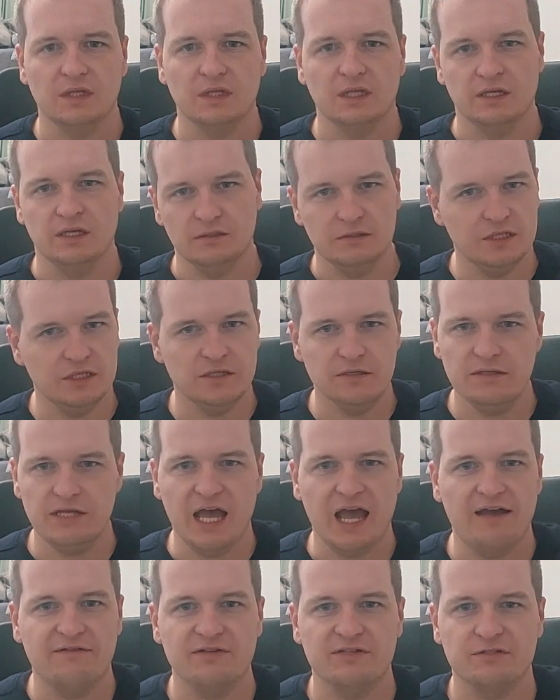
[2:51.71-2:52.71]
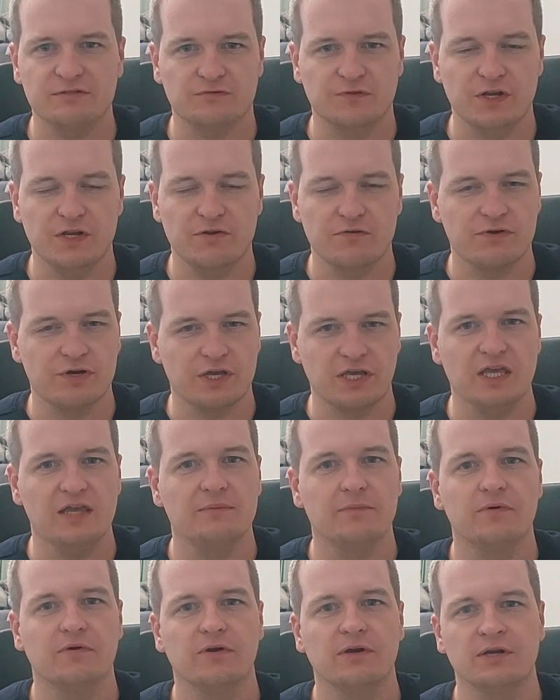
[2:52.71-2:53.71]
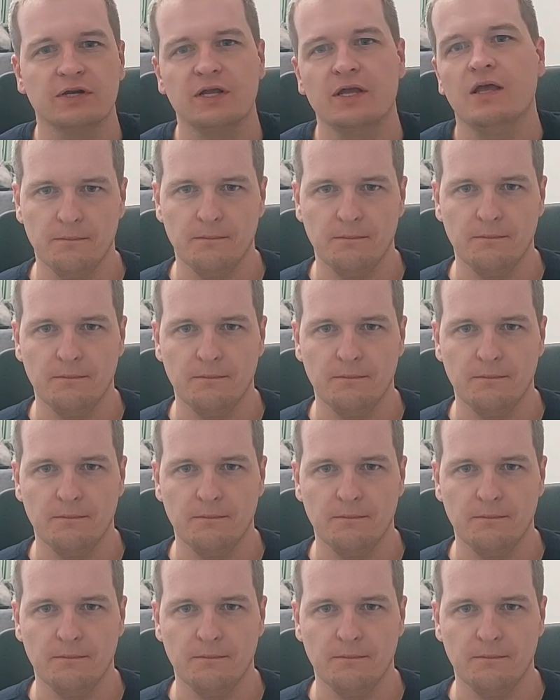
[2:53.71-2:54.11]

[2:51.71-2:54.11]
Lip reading: It didn't have a screen or a keyboard,